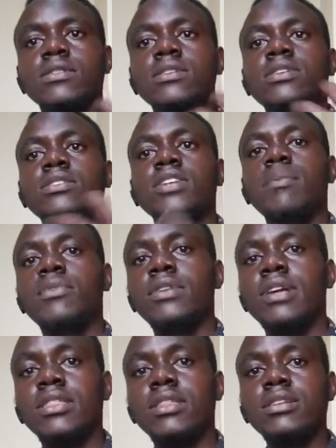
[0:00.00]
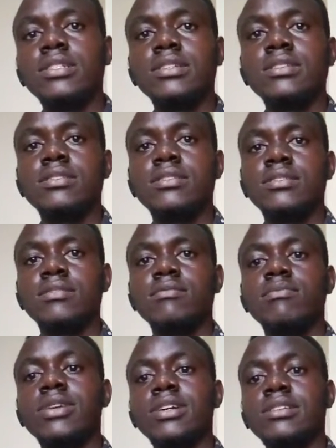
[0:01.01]
champion athletes
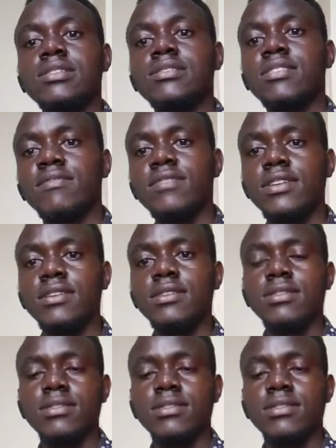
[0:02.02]
practice every day.